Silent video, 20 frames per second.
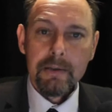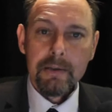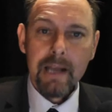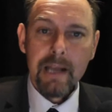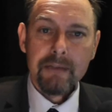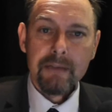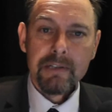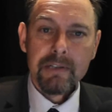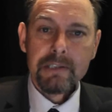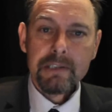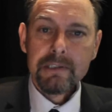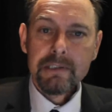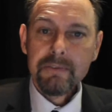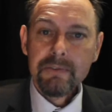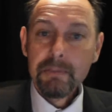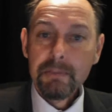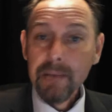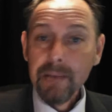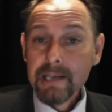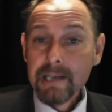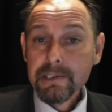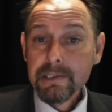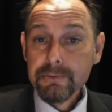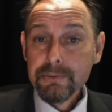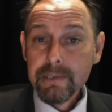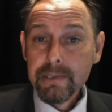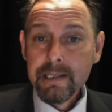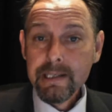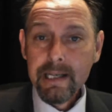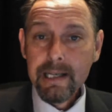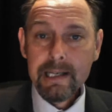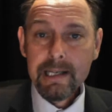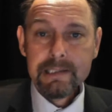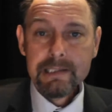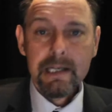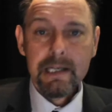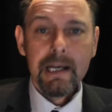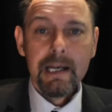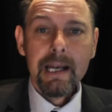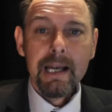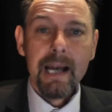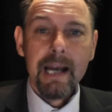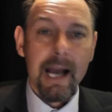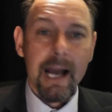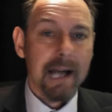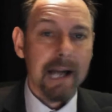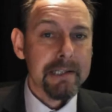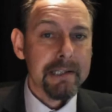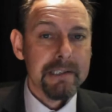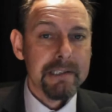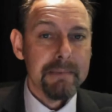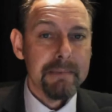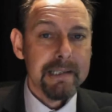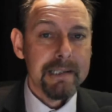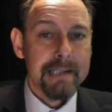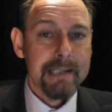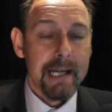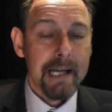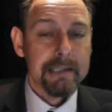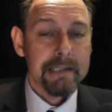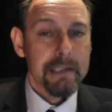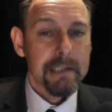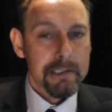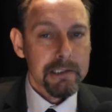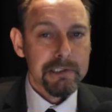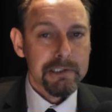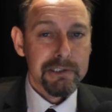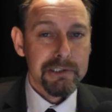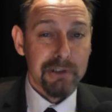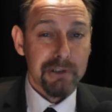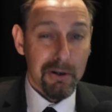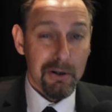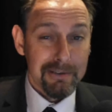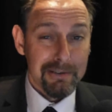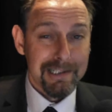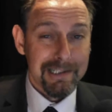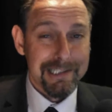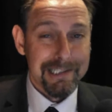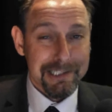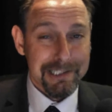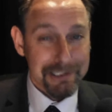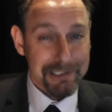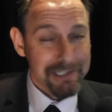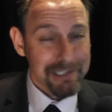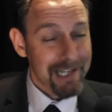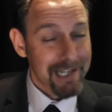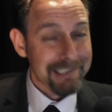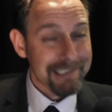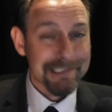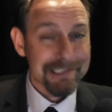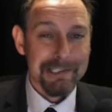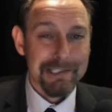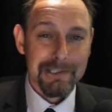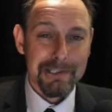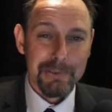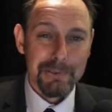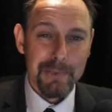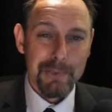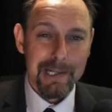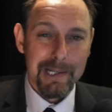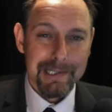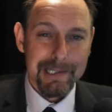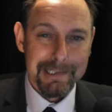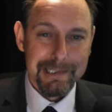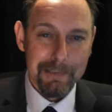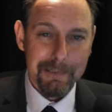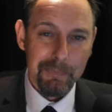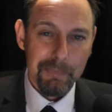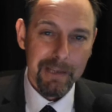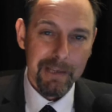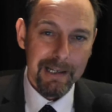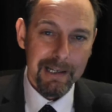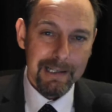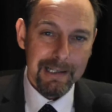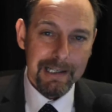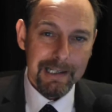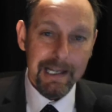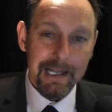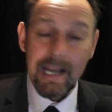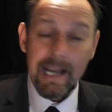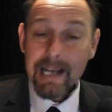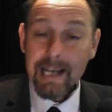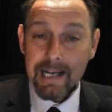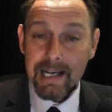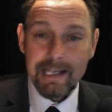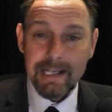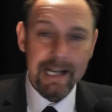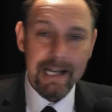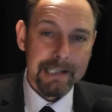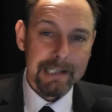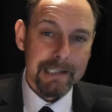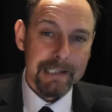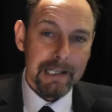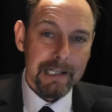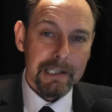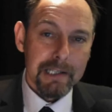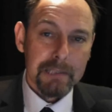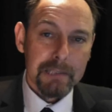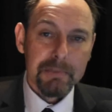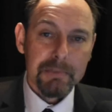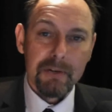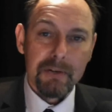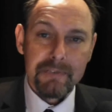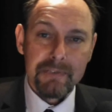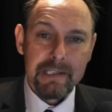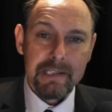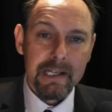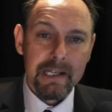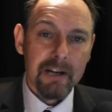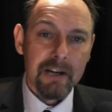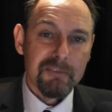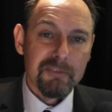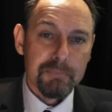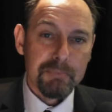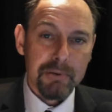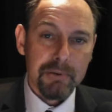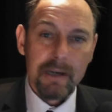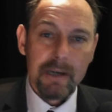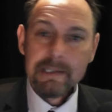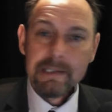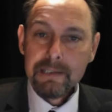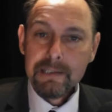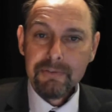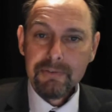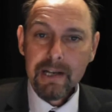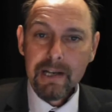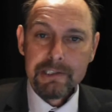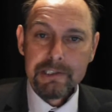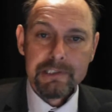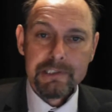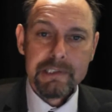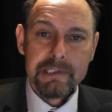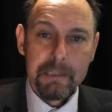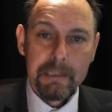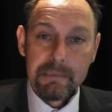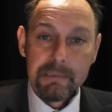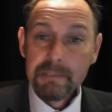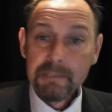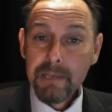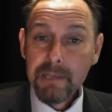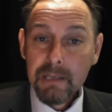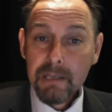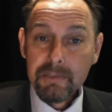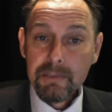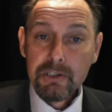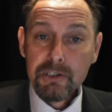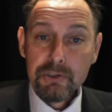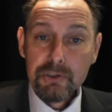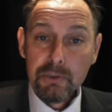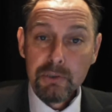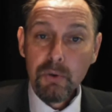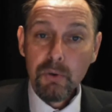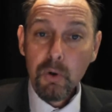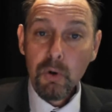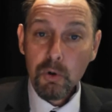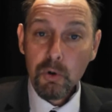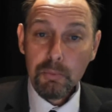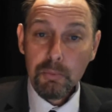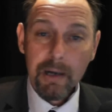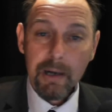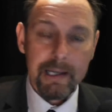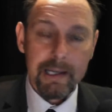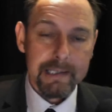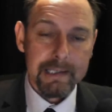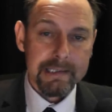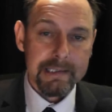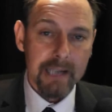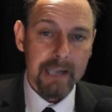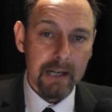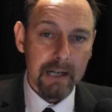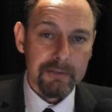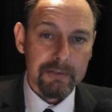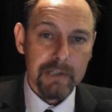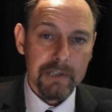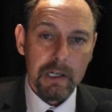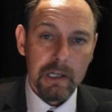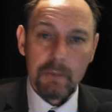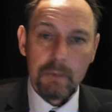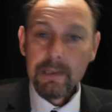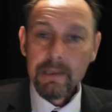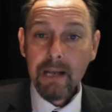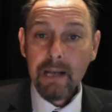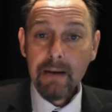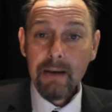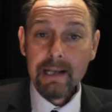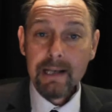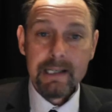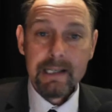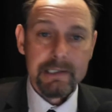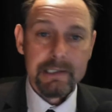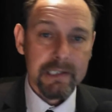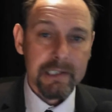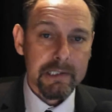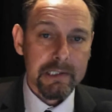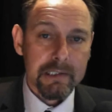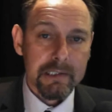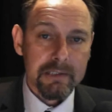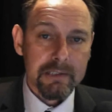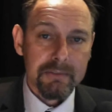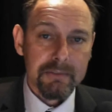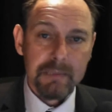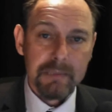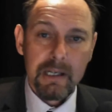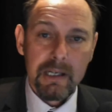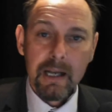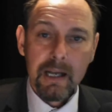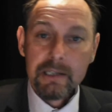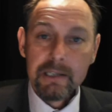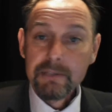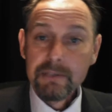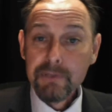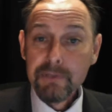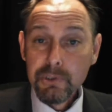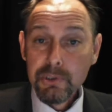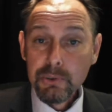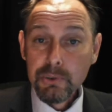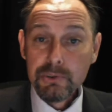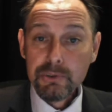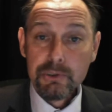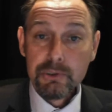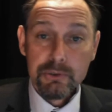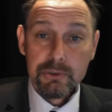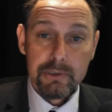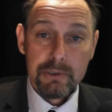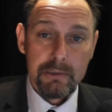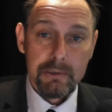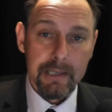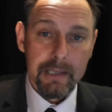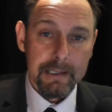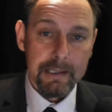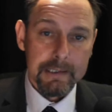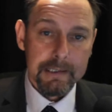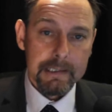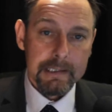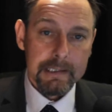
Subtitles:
The evidence of the past 3 years, it has to be said, strongly suggests otherwise. In any case, the prophecy of price deflation seems to be coming true all by itself, without any assistance from the likes of yours truly.